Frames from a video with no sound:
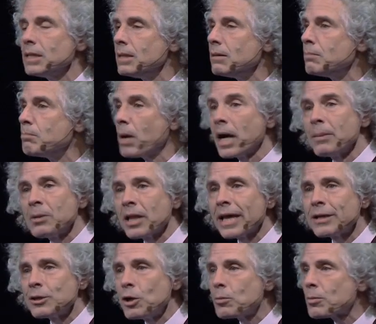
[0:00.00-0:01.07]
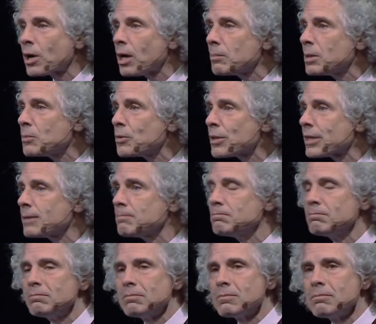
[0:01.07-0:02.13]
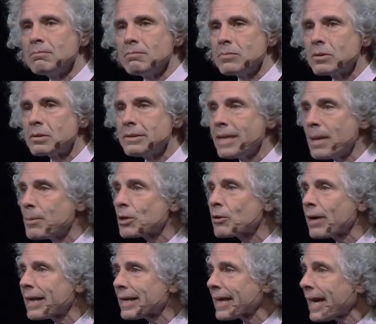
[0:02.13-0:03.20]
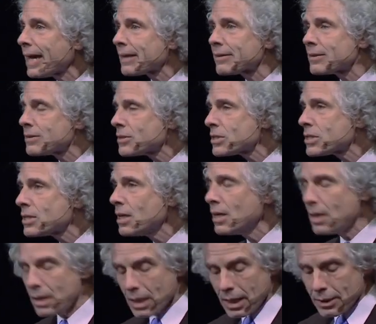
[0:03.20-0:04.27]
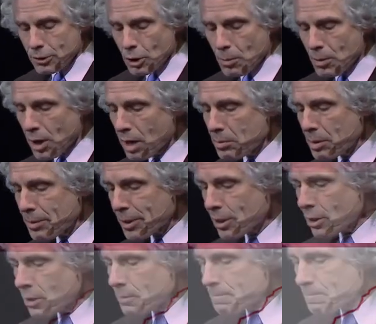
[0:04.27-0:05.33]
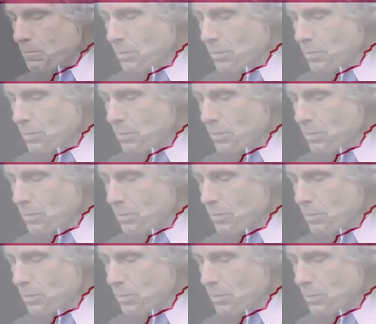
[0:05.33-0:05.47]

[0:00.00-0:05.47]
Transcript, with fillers: The Bible had no problem with it. Democratic Athens, no problem at all.